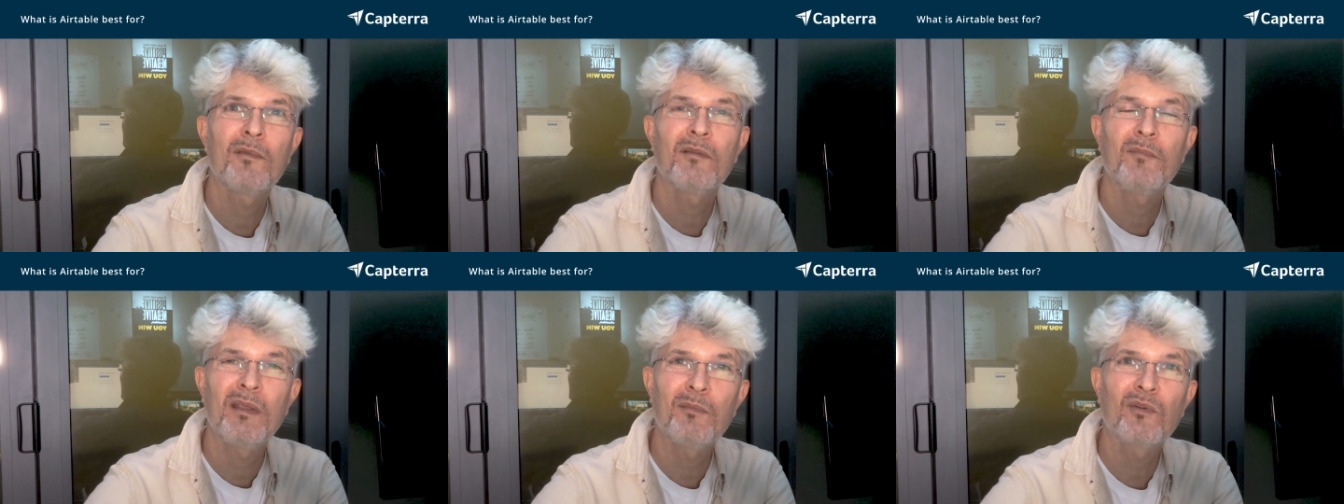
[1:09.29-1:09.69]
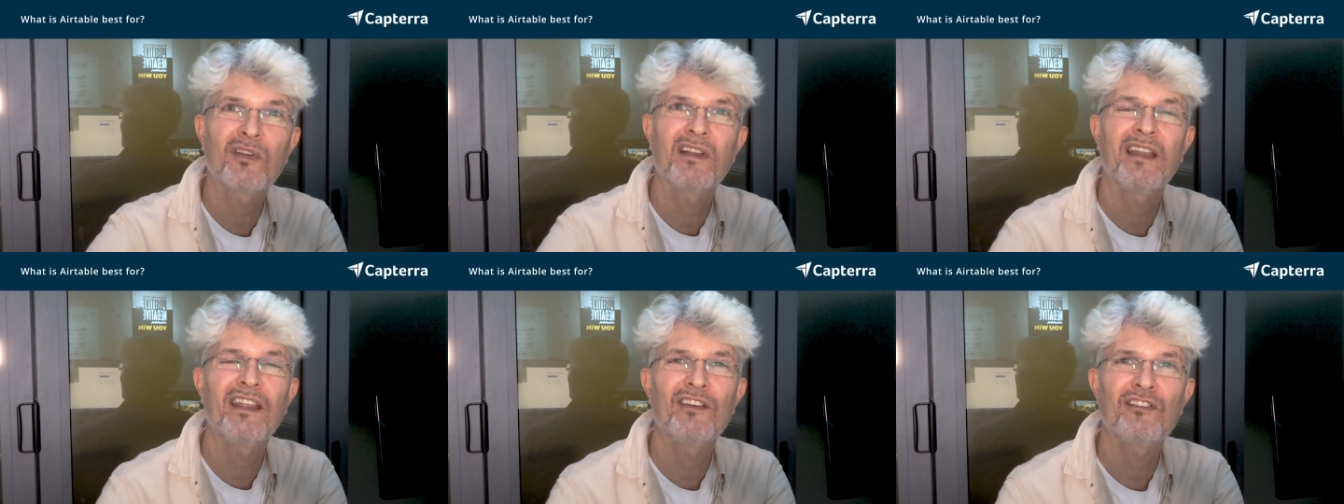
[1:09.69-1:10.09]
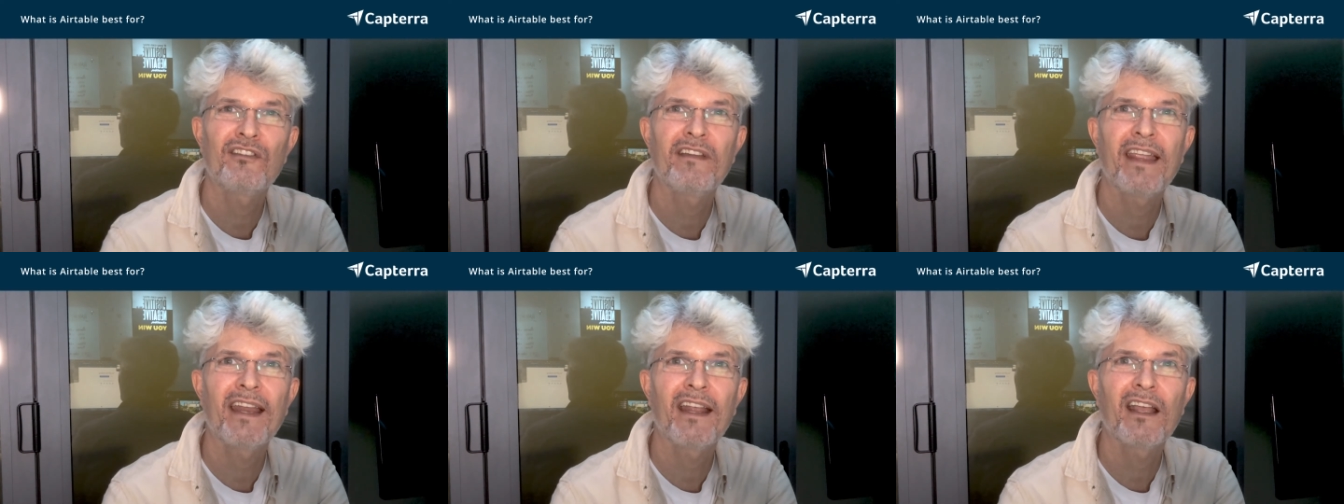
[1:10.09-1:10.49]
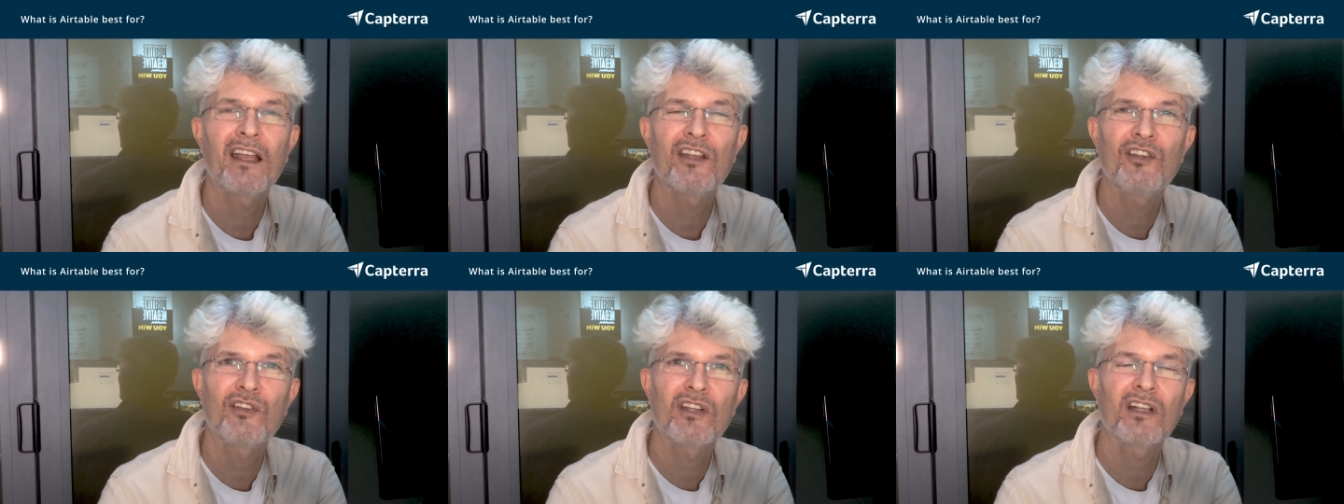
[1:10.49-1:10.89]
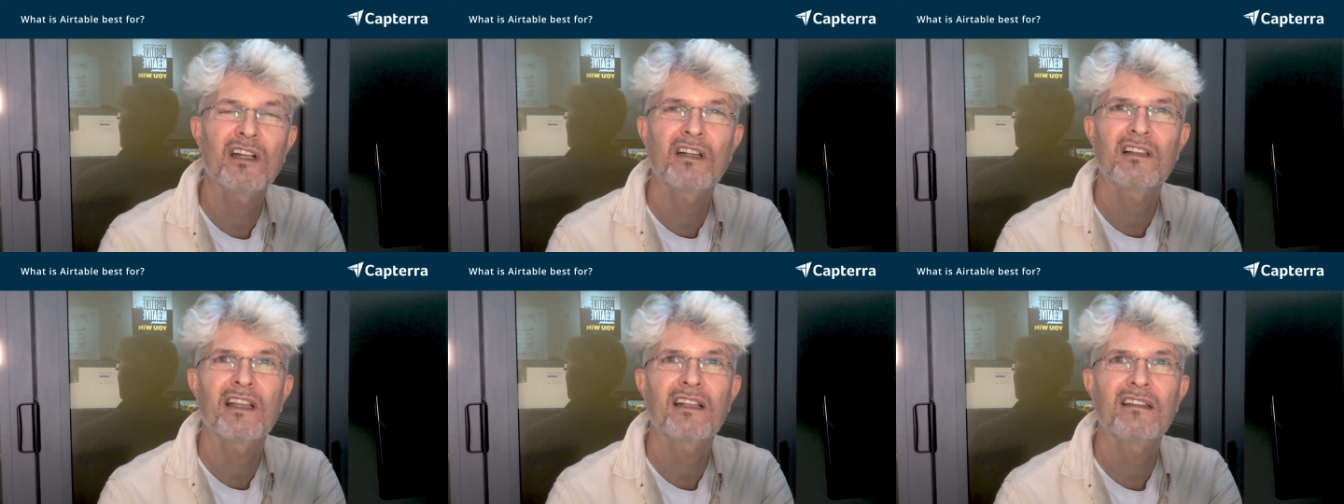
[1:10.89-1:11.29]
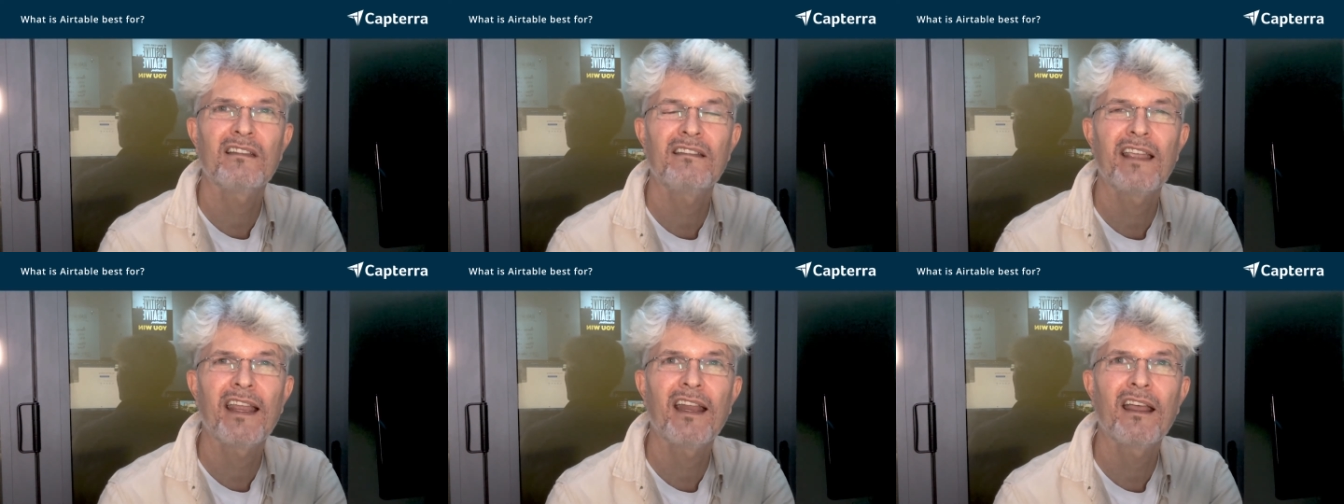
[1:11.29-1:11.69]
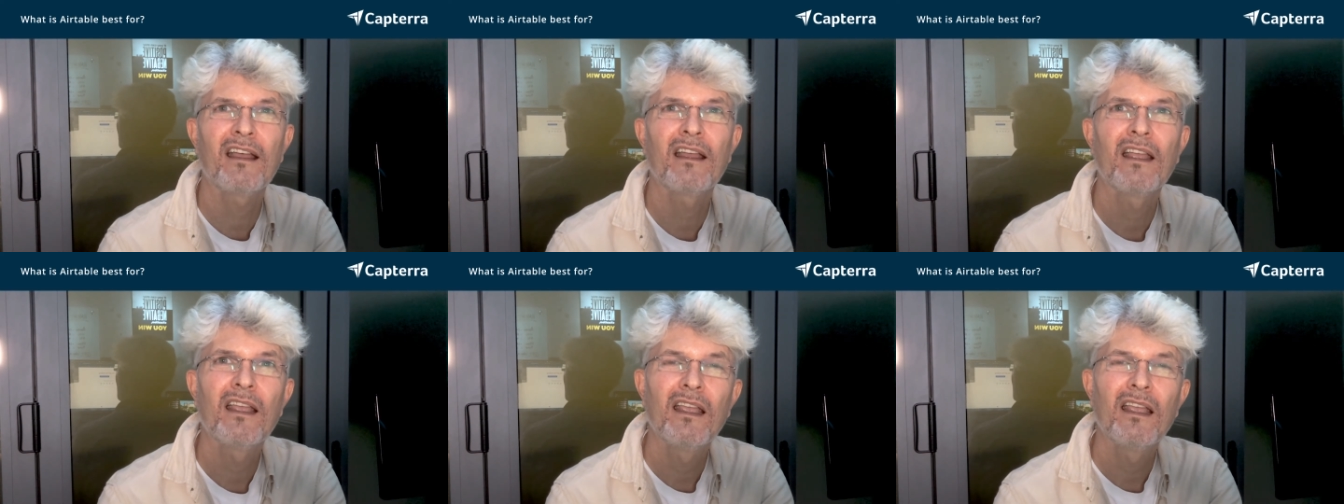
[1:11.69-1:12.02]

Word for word: and people can enter data, and you can collect the data.